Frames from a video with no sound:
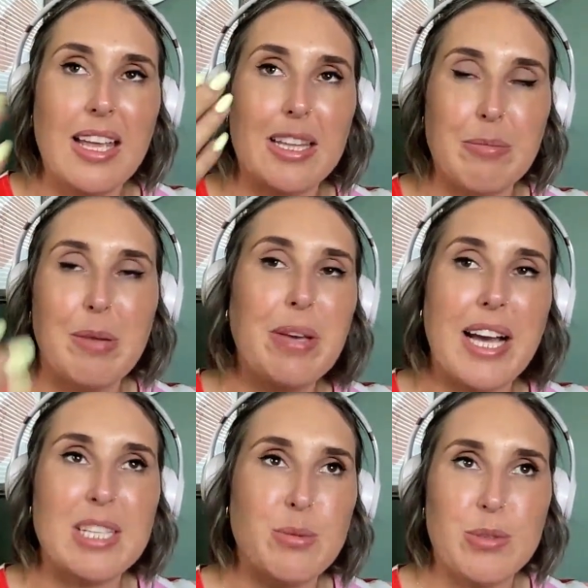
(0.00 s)
that maybe
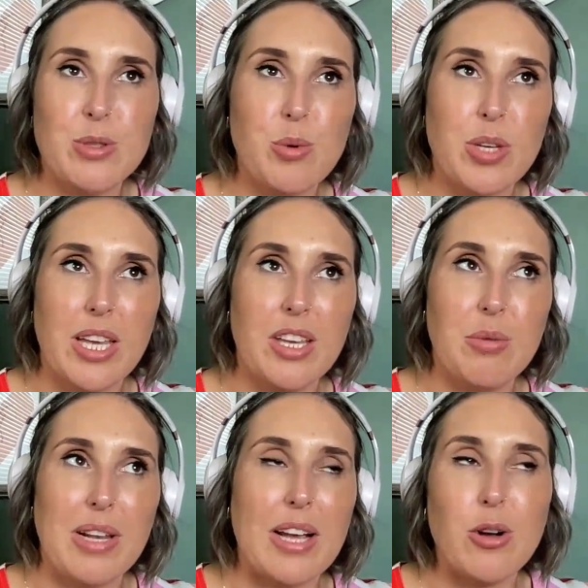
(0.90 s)
as we were talking, you were like,